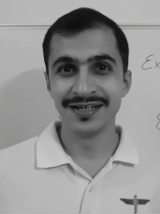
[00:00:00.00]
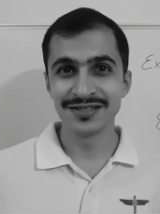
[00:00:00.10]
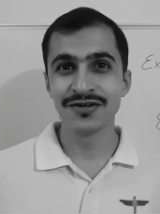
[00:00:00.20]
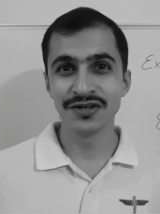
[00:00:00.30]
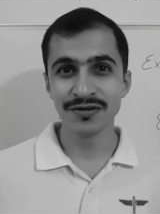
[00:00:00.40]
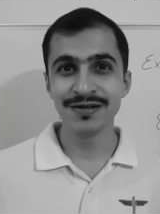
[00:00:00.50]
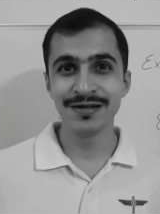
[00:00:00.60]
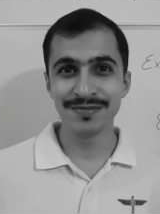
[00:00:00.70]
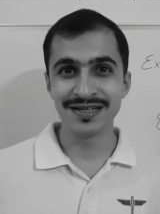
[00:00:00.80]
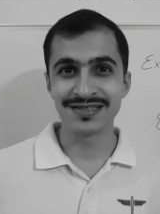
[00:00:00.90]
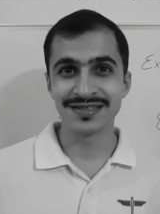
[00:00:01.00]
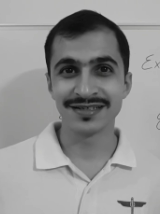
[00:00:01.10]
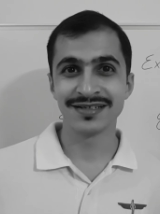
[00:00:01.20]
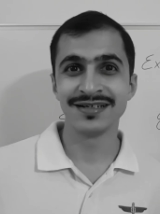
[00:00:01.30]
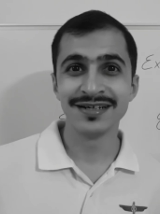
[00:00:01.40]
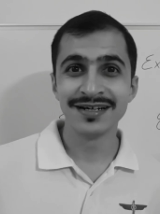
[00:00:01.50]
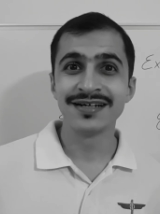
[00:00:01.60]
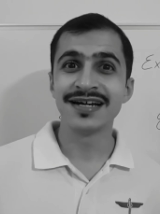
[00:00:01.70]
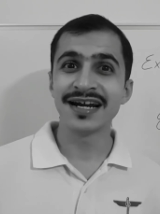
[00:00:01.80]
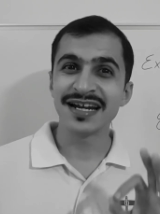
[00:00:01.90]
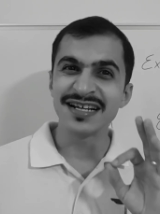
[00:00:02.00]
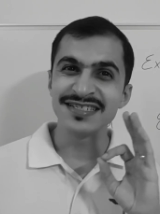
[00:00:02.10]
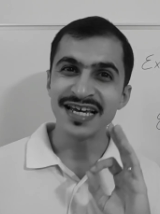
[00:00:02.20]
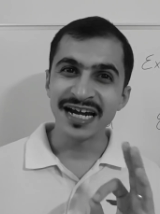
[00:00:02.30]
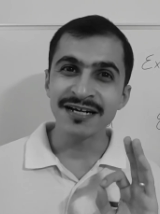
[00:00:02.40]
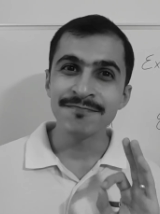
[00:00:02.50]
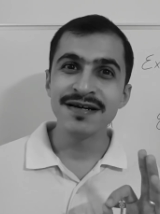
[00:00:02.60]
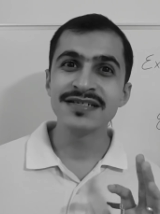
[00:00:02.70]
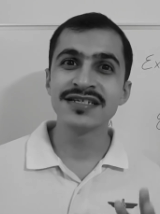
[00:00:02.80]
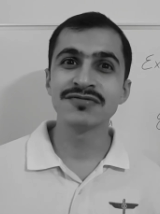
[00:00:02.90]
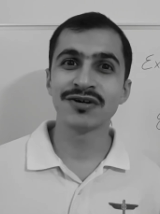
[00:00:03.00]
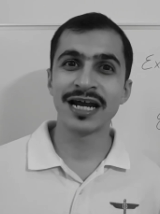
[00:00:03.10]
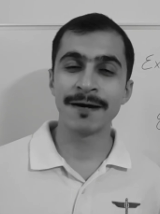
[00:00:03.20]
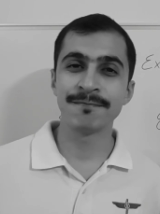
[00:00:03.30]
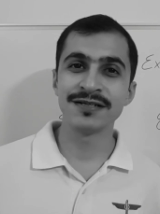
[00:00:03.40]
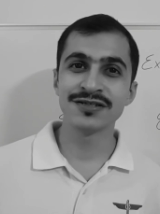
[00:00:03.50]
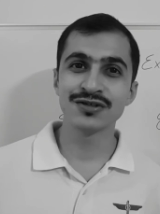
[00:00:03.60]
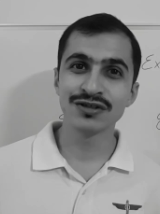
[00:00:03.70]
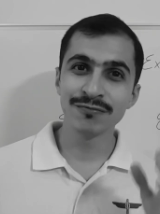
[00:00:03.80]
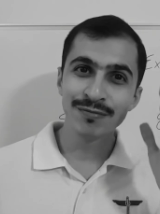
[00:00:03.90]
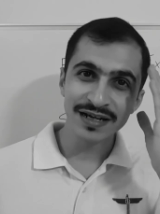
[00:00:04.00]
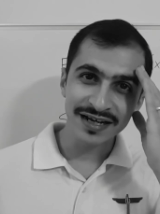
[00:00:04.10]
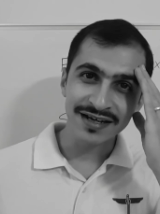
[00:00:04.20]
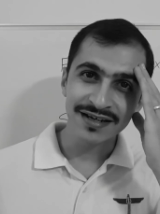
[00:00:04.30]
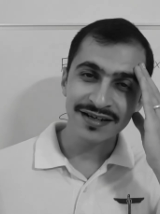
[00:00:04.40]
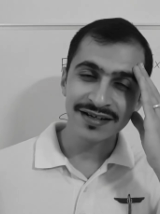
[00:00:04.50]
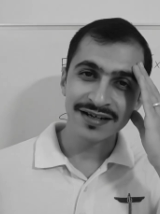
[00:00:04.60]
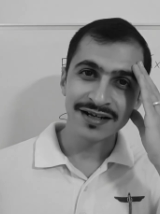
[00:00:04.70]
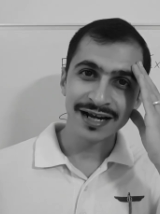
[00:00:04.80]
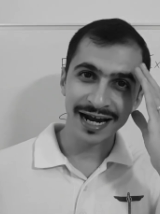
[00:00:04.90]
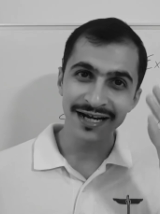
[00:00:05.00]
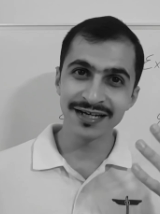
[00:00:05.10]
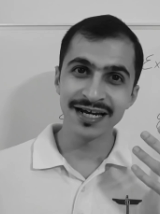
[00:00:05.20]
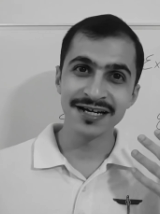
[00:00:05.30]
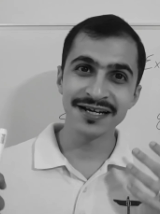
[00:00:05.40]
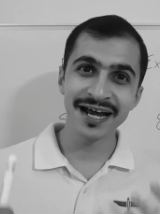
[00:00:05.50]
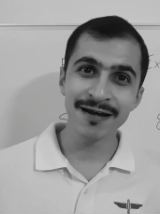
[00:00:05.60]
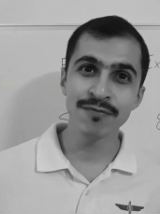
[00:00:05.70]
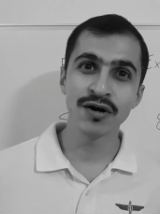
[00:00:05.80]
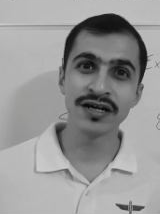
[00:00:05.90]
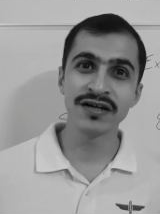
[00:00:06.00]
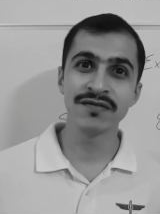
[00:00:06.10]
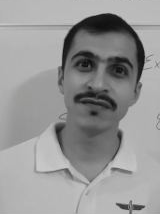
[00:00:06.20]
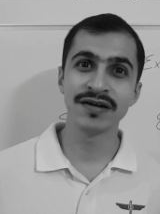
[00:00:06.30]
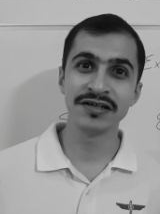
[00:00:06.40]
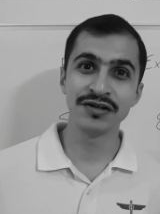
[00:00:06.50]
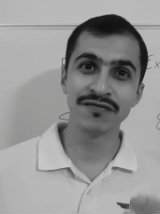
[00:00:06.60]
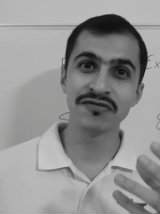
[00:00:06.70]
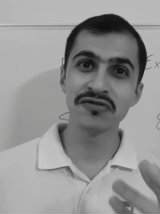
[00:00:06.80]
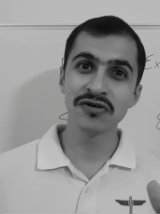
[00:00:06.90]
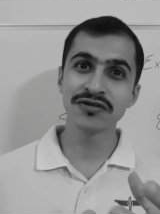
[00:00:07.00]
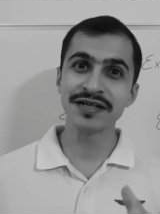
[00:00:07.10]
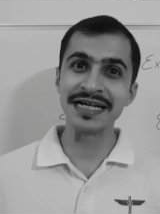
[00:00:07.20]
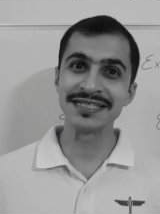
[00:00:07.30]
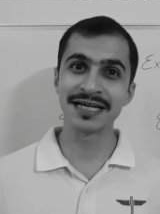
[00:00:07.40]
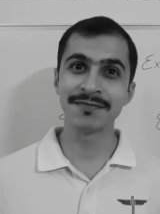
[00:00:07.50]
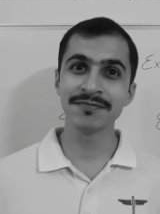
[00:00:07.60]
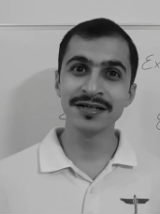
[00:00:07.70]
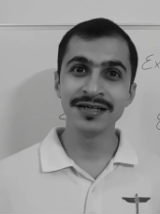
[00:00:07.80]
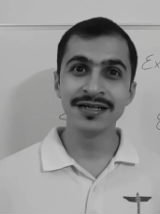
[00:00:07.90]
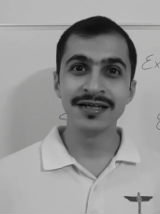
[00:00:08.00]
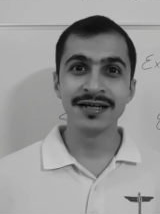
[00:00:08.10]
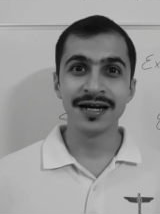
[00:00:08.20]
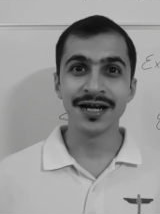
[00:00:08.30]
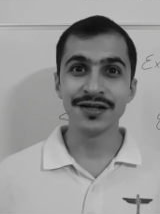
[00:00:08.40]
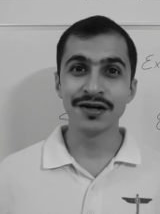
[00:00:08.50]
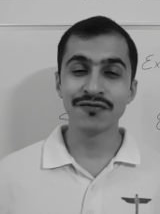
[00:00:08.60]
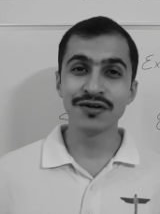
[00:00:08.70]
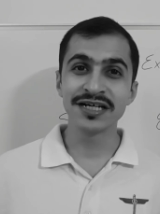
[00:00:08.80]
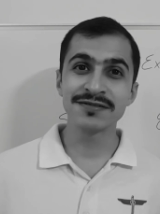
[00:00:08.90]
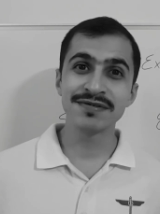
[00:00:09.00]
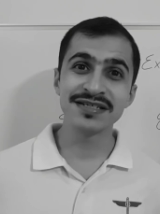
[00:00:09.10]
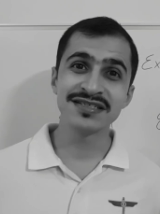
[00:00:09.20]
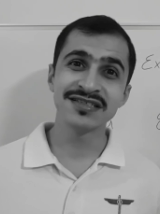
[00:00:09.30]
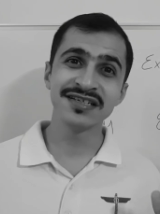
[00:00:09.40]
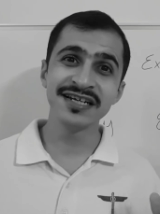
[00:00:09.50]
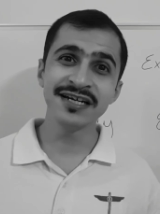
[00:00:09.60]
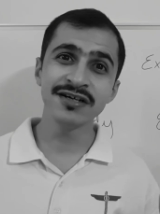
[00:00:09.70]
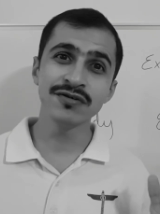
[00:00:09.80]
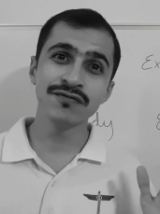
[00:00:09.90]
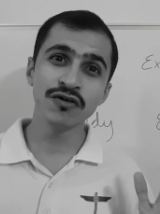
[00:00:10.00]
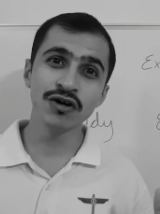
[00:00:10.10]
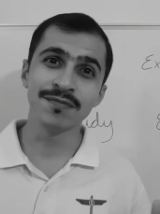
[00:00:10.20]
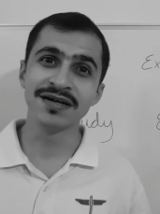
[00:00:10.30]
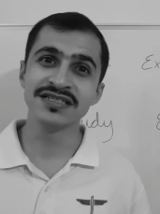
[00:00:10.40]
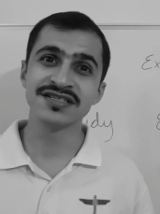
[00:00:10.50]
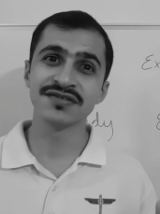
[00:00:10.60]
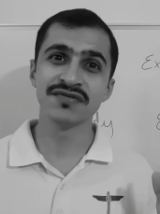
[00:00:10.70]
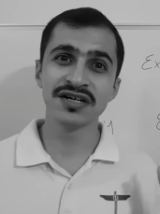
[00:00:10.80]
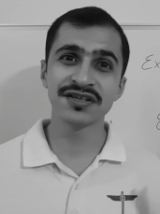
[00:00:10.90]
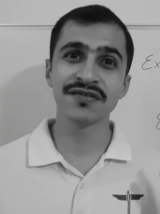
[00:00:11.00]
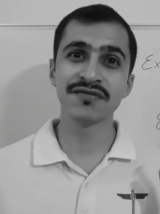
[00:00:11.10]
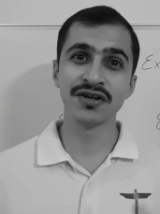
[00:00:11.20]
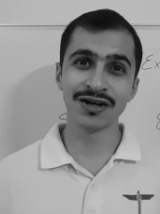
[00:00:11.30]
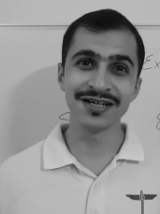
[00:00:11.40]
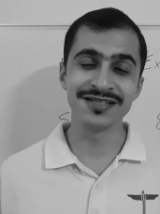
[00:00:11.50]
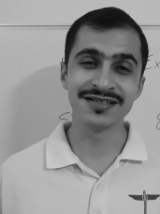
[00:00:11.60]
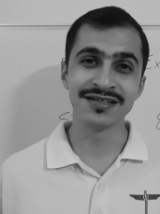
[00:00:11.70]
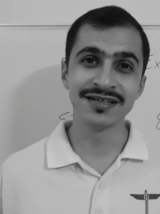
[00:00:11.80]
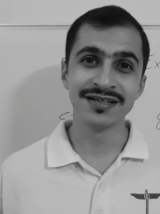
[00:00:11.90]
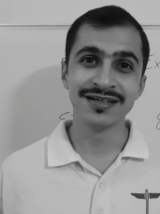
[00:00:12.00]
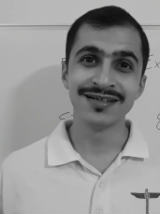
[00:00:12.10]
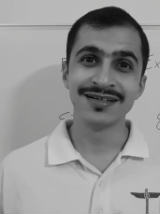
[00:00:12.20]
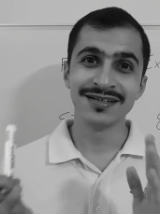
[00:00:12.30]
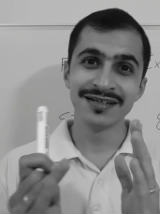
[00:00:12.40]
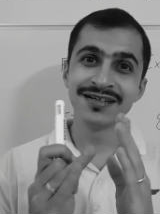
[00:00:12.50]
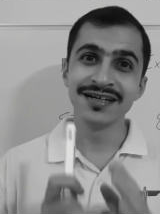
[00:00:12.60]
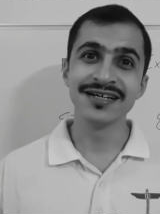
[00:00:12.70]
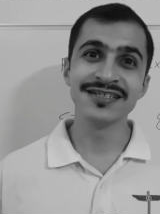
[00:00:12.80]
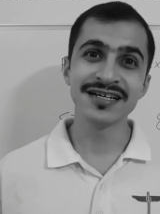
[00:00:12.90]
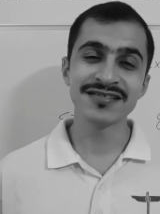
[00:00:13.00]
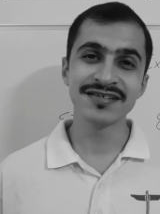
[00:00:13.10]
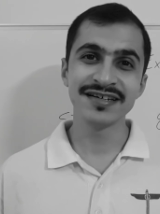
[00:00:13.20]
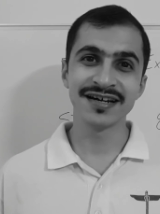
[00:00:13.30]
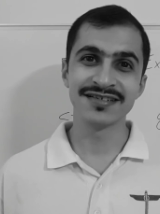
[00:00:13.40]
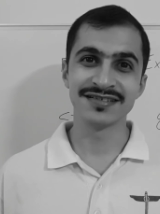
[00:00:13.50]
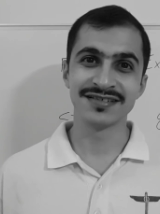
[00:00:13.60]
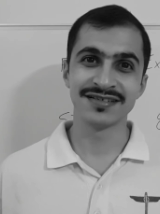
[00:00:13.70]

It's going to be a mess. That exact mess is what happens to the brain and the entire body when you have to go to exam and you have to express three to four months worth of knowledge in just three hours.